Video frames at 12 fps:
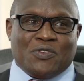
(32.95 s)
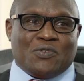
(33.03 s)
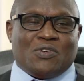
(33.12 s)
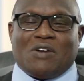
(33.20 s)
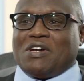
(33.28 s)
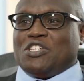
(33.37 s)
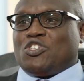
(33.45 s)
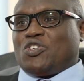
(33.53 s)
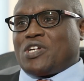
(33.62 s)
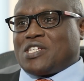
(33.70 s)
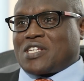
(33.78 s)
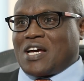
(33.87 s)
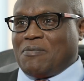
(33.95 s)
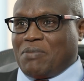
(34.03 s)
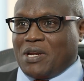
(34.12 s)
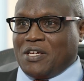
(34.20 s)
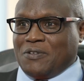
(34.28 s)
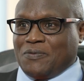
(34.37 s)
you have an insurance
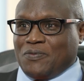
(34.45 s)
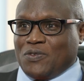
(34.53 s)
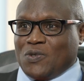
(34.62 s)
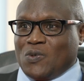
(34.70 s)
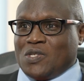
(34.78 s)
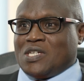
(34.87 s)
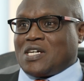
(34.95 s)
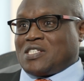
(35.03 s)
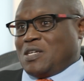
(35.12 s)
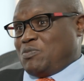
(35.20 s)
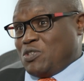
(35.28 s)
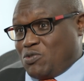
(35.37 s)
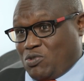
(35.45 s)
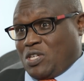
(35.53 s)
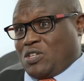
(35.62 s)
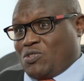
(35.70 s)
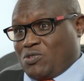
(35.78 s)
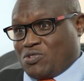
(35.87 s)
company who is accepting to
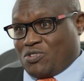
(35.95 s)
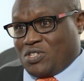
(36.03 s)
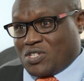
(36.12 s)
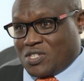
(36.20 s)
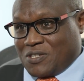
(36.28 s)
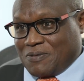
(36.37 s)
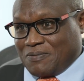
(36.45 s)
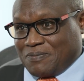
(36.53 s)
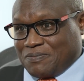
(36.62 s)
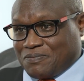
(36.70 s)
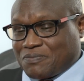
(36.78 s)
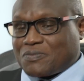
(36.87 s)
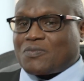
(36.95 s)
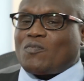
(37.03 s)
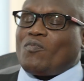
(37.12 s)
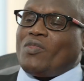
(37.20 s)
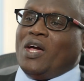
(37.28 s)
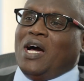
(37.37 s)
take those risks.
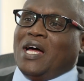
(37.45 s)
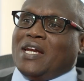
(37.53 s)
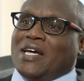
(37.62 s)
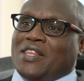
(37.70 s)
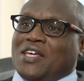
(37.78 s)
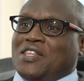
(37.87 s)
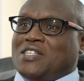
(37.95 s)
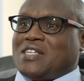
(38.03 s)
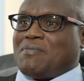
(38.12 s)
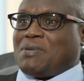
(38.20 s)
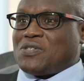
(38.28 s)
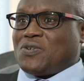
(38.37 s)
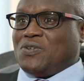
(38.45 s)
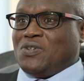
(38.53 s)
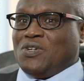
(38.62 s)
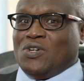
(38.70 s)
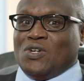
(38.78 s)
And then there's a person